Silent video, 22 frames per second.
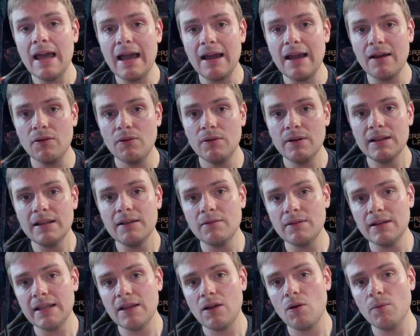I really,
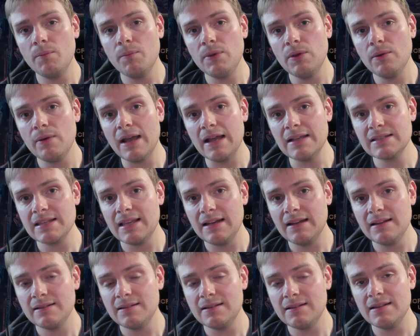really hope you guys
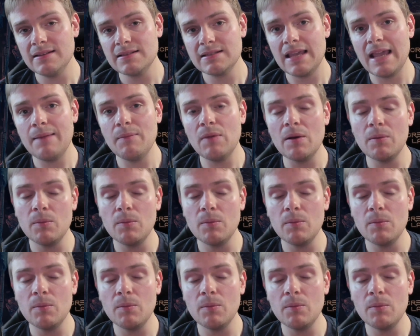get into this game.